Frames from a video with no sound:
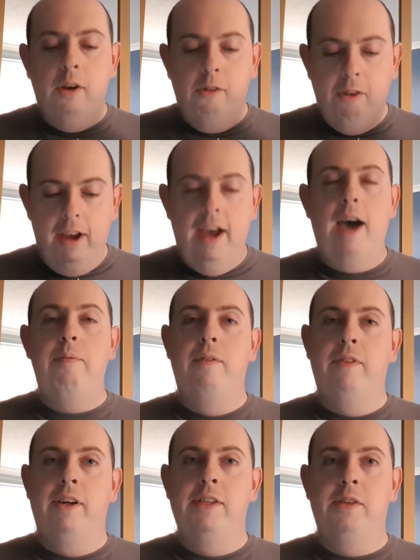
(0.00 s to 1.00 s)
Quite happy
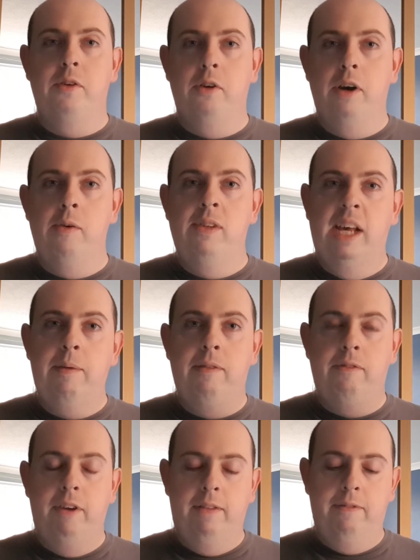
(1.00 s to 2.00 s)
with that score. I was aiming
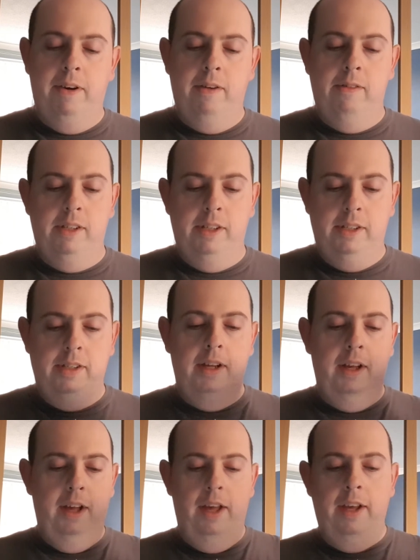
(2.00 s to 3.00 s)
for eight thousand
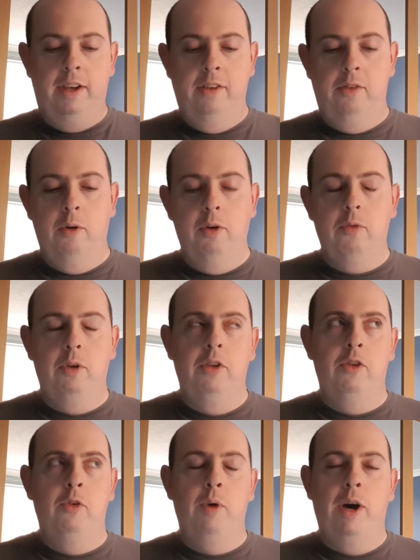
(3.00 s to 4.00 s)
because you always
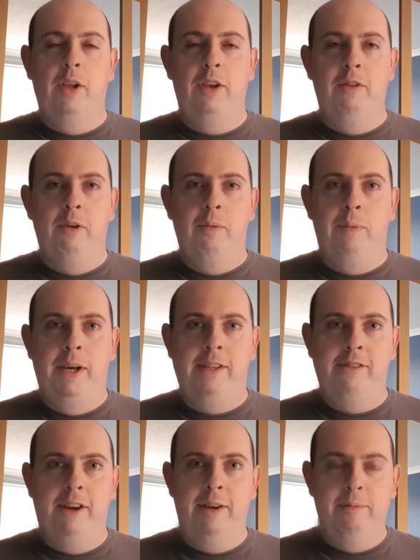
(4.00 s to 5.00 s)
want to do well on your own
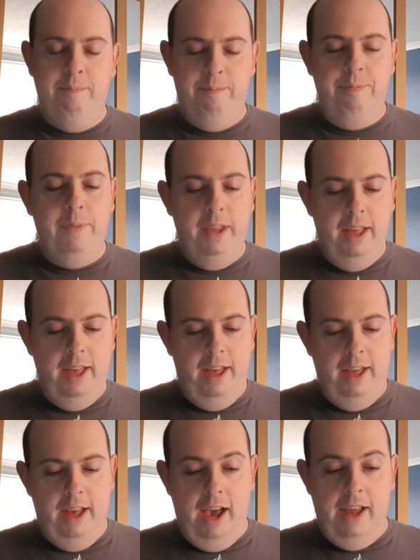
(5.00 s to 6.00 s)
picks, right?
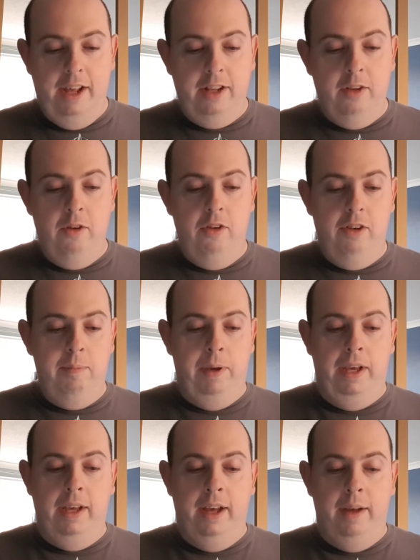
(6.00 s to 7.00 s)
And I don't usually
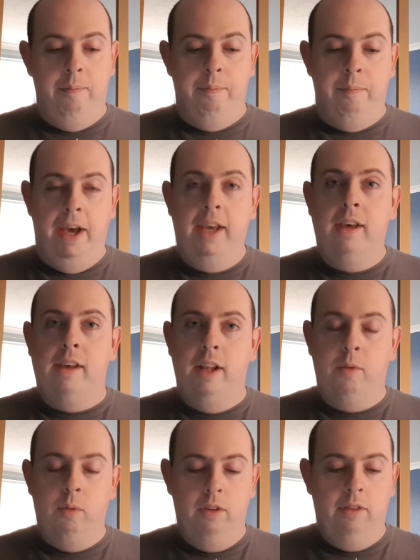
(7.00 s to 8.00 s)
beat um, Mike
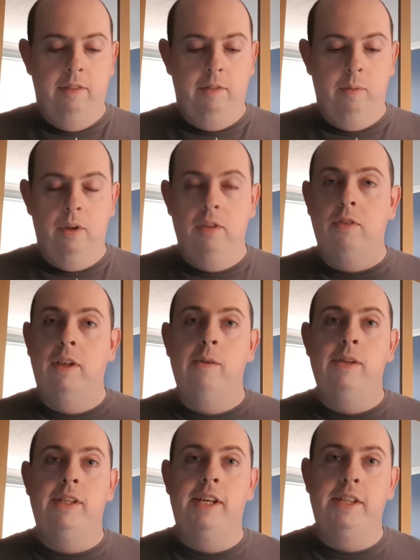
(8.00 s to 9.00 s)
Kit One Seven One, so that
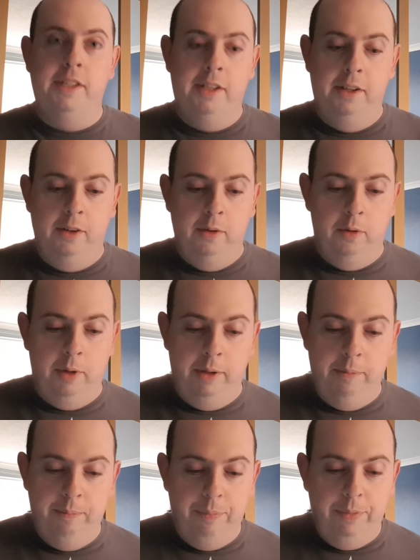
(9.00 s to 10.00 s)
was nice to do as well.